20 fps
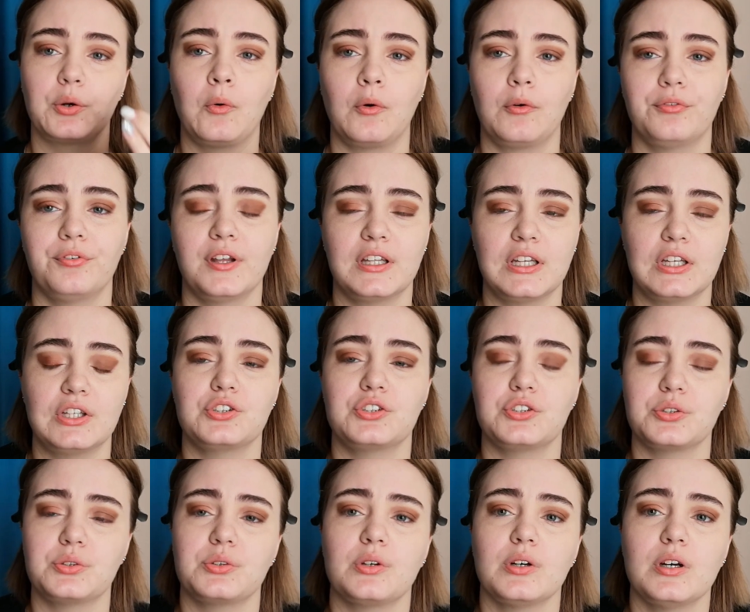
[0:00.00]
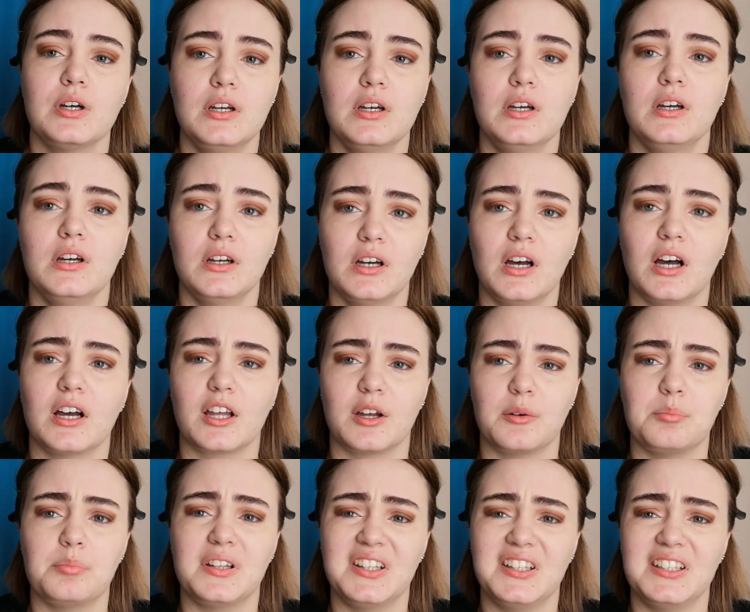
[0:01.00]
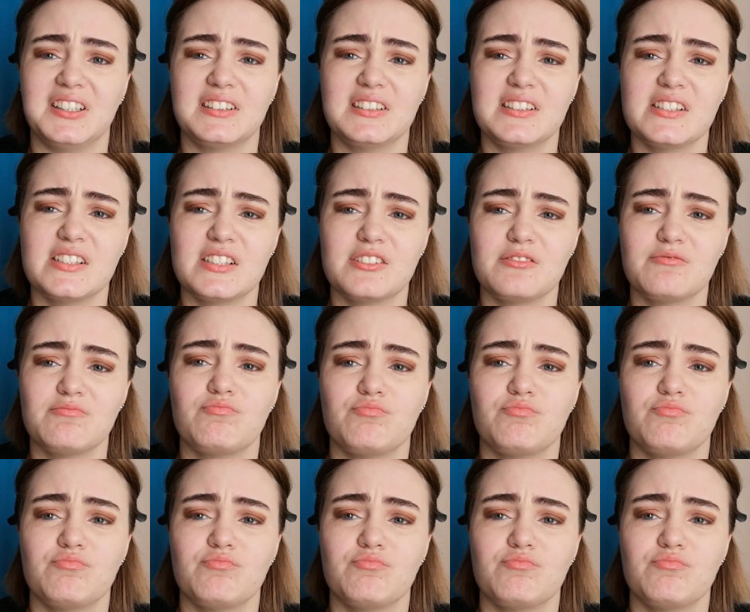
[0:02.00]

off and then do a complete